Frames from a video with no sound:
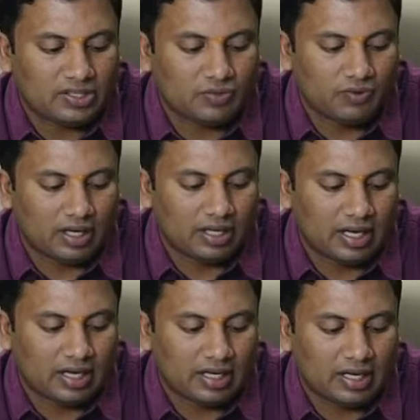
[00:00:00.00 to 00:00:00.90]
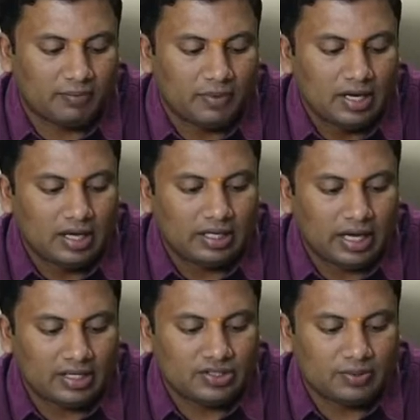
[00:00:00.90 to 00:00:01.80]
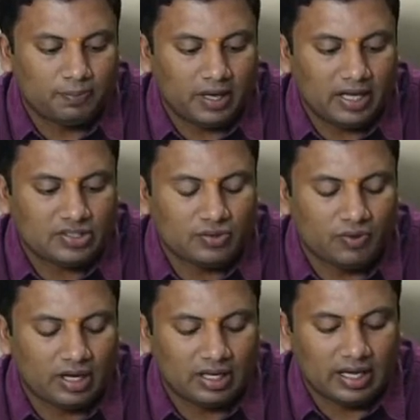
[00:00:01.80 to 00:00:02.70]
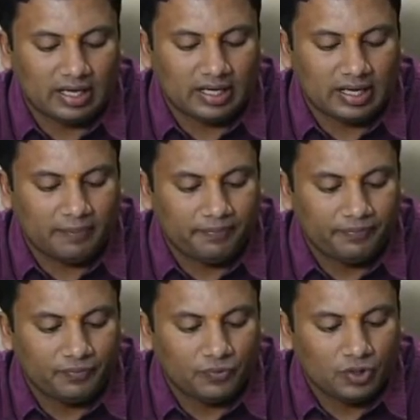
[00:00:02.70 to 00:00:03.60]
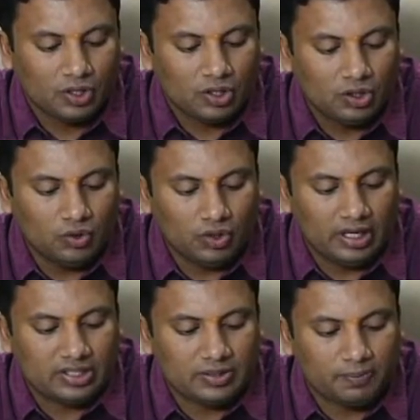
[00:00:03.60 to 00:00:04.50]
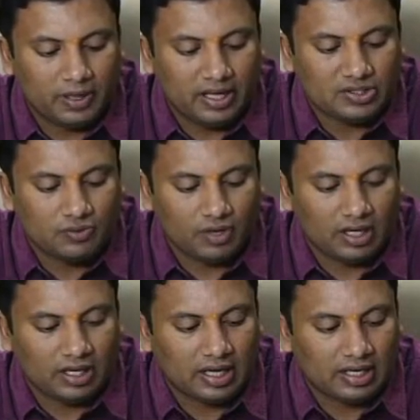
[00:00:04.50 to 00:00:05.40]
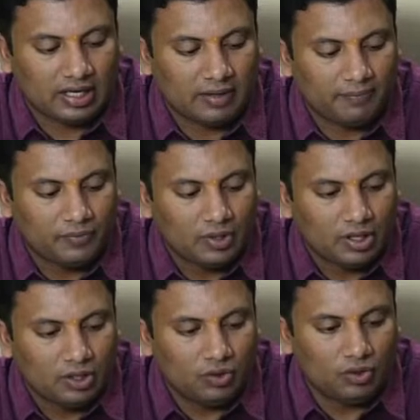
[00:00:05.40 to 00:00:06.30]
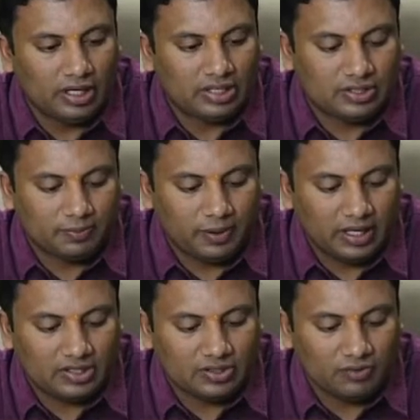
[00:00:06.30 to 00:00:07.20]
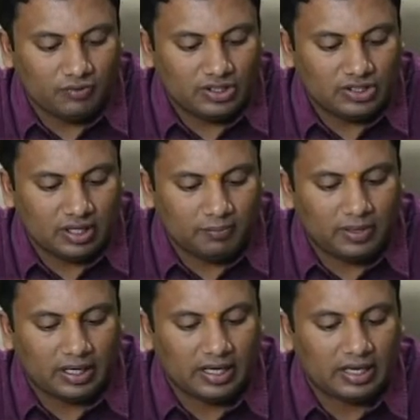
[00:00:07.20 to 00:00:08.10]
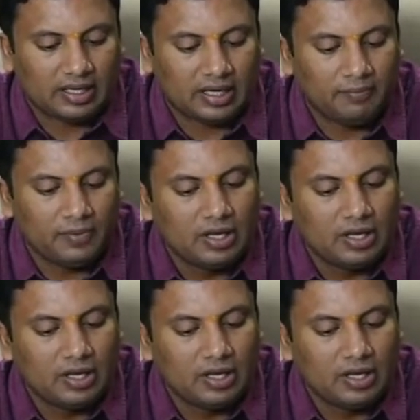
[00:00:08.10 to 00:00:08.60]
one can come. Tens place one can come. Units place one can come. Units place which number can come?